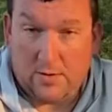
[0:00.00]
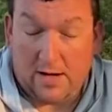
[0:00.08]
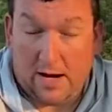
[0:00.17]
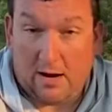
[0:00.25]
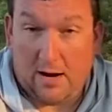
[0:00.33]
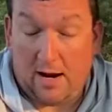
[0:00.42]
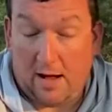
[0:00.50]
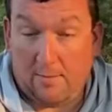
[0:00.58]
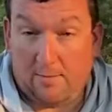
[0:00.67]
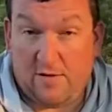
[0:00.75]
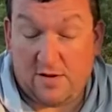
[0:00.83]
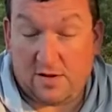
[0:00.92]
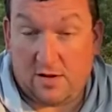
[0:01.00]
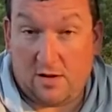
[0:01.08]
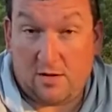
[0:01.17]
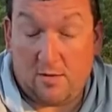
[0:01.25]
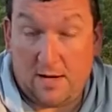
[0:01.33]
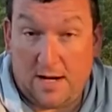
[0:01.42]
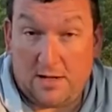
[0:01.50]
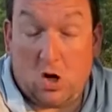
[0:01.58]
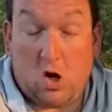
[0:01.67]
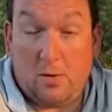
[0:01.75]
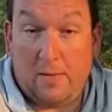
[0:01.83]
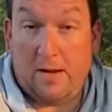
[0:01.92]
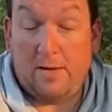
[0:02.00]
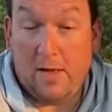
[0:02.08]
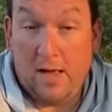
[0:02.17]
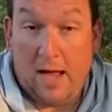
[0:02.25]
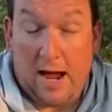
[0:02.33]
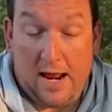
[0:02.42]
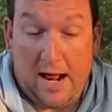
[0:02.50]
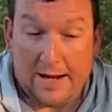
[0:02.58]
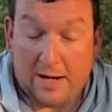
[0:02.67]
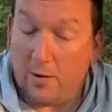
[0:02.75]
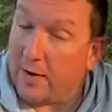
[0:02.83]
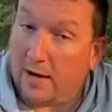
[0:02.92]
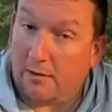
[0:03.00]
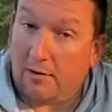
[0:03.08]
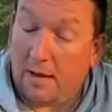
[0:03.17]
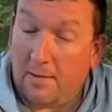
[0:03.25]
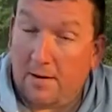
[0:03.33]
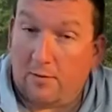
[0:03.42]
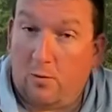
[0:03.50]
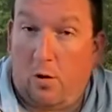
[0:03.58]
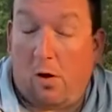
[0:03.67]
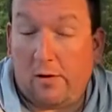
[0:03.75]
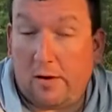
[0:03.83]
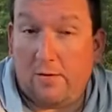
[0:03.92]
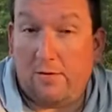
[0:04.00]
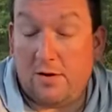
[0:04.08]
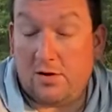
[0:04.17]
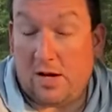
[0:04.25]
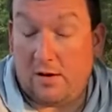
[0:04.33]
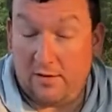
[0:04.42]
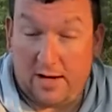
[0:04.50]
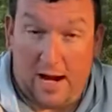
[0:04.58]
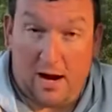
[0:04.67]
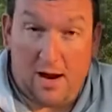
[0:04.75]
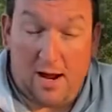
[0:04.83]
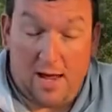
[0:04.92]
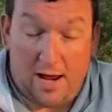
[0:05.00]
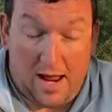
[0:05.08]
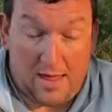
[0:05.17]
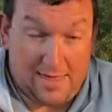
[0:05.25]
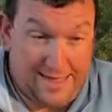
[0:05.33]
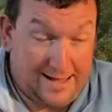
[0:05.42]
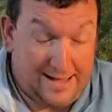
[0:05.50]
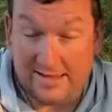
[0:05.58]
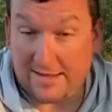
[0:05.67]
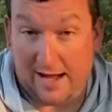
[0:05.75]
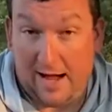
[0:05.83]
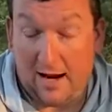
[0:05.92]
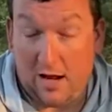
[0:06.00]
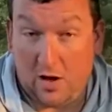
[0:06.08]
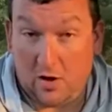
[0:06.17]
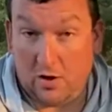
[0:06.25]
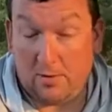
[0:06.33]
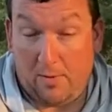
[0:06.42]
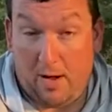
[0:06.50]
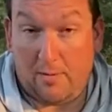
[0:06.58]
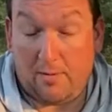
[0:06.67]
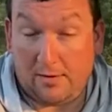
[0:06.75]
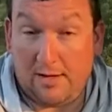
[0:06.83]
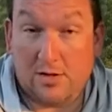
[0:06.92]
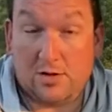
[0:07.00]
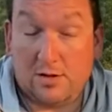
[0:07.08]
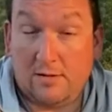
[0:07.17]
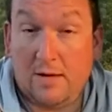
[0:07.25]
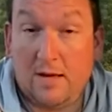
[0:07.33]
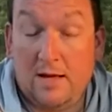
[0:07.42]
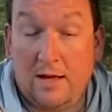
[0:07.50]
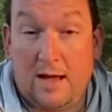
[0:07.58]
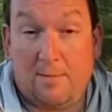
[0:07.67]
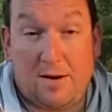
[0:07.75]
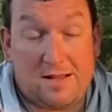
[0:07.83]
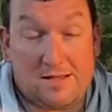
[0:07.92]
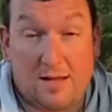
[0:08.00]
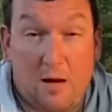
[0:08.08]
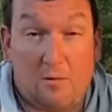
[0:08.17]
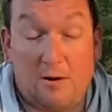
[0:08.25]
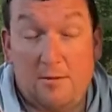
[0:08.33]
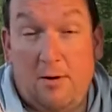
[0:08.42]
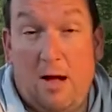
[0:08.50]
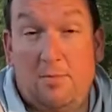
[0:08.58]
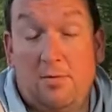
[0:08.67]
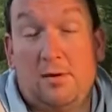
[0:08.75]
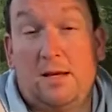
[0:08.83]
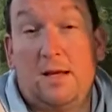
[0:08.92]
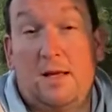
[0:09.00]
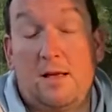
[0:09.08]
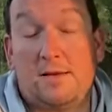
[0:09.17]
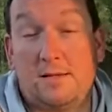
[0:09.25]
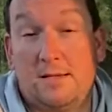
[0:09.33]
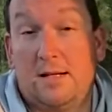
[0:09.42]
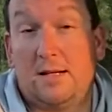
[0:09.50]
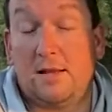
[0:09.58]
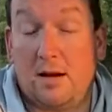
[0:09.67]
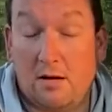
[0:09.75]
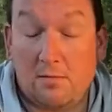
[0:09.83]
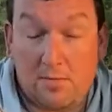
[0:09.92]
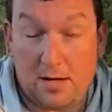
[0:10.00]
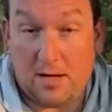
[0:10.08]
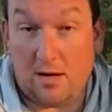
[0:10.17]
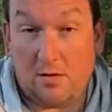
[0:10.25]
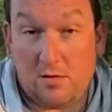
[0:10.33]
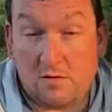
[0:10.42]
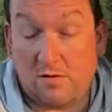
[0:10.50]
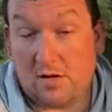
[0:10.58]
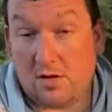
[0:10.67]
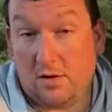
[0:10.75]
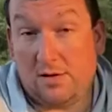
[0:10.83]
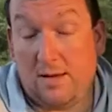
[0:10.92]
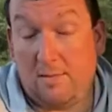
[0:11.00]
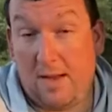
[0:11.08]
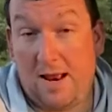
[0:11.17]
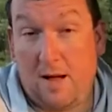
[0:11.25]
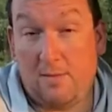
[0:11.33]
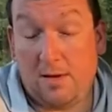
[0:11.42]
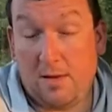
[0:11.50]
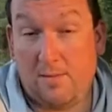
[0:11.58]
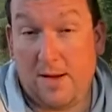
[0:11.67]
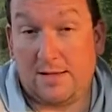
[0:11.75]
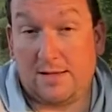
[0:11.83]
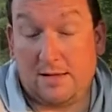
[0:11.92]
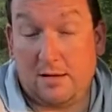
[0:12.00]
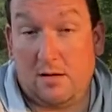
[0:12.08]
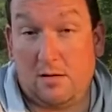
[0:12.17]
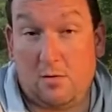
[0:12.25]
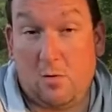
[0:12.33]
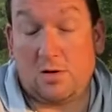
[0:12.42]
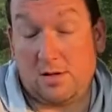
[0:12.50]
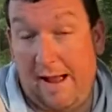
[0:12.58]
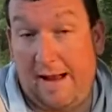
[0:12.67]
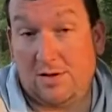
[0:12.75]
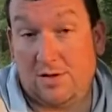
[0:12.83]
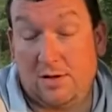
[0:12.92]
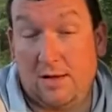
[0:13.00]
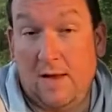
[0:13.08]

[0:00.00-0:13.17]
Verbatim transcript: an area and I'm fishing a three day tournament and I go get a limit of quality fish out of an area and I think it's got a good population, but it's not repopulating, sitting there and beating on those fish all day may not be the best course of action.